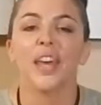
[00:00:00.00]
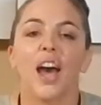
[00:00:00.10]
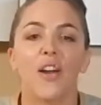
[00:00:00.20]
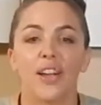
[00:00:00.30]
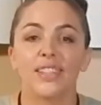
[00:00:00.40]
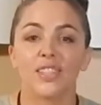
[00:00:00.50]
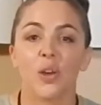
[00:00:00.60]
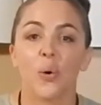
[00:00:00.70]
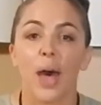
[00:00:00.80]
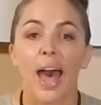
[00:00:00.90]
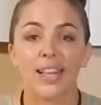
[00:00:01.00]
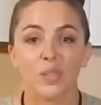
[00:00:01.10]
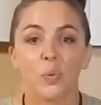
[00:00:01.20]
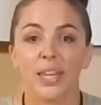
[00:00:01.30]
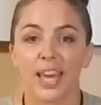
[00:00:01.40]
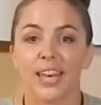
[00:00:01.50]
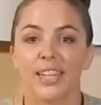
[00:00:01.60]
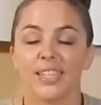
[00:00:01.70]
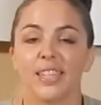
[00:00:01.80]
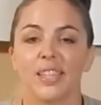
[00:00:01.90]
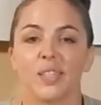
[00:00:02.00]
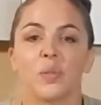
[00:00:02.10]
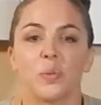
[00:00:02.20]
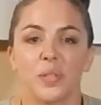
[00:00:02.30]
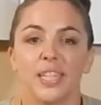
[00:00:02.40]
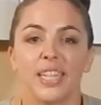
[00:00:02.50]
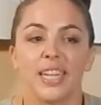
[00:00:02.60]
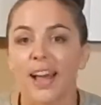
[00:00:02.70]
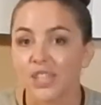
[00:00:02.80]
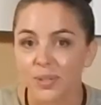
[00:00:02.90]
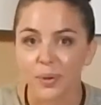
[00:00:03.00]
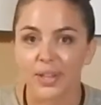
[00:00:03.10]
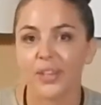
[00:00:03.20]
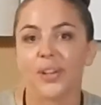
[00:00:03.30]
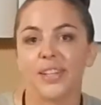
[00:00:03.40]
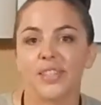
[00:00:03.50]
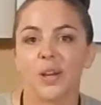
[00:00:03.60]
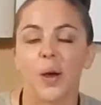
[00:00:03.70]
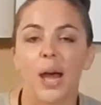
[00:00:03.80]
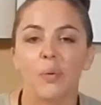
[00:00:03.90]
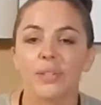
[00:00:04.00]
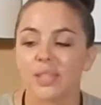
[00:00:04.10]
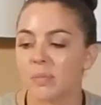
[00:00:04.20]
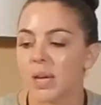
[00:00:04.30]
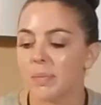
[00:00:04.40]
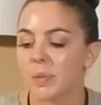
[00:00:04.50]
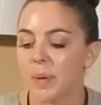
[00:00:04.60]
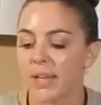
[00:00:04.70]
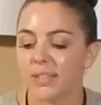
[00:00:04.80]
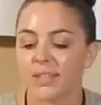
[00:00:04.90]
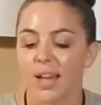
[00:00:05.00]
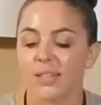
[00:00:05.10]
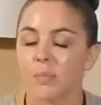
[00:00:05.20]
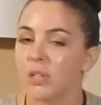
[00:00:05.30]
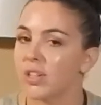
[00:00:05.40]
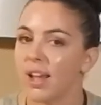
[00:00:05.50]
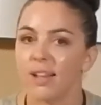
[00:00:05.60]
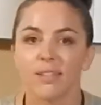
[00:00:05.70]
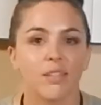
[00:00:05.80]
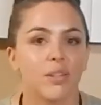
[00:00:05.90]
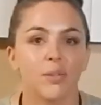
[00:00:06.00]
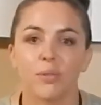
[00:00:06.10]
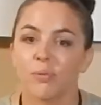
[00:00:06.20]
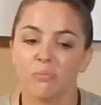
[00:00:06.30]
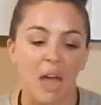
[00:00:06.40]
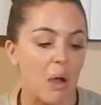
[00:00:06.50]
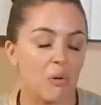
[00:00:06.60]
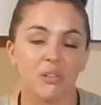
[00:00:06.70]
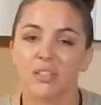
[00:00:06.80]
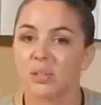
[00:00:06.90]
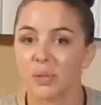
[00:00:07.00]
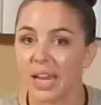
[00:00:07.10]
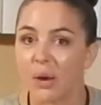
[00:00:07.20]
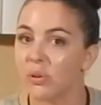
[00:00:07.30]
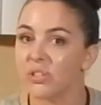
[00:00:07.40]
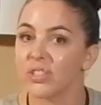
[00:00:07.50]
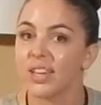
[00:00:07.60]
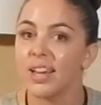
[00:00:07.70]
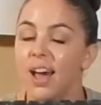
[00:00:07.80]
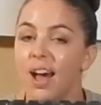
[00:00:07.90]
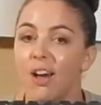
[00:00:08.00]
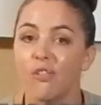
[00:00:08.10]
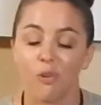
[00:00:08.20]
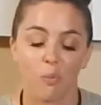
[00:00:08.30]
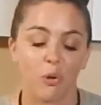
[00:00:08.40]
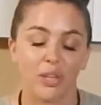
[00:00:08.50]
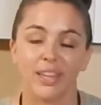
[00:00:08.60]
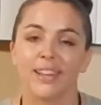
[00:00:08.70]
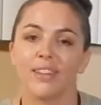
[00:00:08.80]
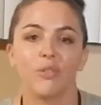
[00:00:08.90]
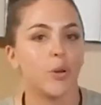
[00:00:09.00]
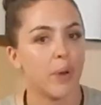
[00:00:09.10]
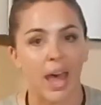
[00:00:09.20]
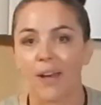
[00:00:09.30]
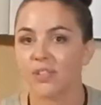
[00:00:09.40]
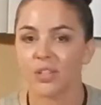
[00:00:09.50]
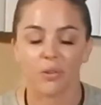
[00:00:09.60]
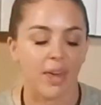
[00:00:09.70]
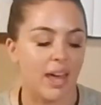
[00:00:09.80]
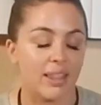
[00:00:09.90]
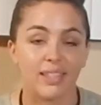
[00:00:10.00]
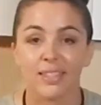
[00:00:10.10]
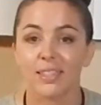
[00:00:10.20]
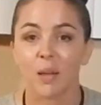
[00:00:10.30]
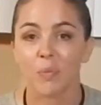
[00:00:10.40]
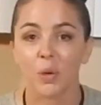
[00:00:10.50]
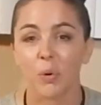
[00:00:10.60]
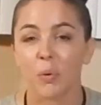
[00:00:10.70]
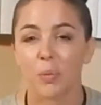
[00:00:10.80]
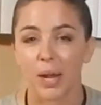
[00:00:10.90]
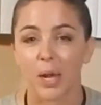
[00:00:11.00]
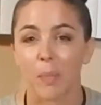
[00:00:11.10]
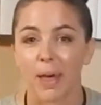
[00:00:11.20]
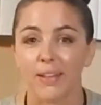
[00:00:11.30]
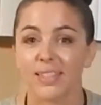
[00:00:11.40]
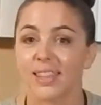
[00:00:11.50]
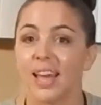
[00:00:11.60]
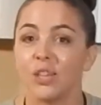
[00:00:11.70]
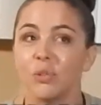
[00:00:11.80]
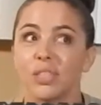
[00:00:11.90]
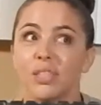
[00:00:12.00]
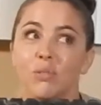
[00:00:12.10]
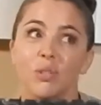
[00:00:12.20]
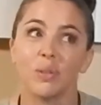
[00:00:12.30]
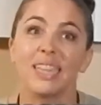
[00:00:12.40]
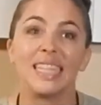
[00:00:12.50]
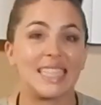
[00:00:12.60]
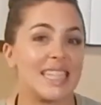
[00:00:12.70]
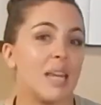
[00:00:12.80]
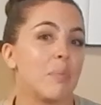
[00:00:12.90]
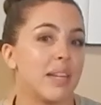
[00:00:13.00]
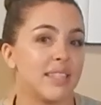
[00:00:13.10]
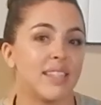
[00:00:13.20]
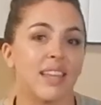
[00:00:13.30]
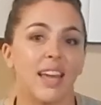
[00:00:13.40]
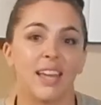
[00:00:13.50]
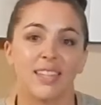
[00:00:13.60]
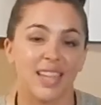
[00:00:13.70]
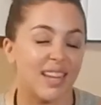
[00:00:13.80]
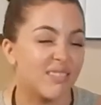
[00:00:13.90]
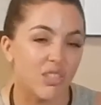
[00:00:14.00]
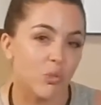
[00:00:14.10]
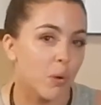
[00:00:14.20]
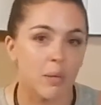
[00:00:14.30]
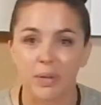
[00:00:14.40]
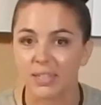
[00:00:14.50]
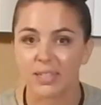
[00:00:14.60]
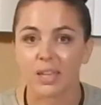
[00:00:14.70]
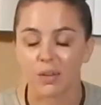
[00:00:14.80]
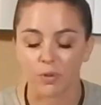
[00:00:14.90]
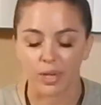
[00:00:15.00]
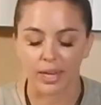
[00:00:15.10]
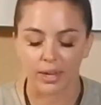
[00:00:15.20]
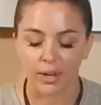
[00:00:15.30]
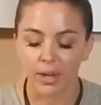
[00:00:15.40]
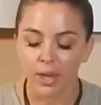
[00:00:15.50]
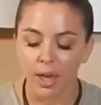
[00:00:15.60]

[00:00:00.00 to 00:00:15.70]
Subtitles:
Alright, so as we get into this routine, I just want to let you guys know I will sometimes spend as much as 2 hours, 3 hours foam rolling. You don't have to do that. This is something where we recommend that you do at least 10 minutes a day, 10 to 20 minutes a day if you can.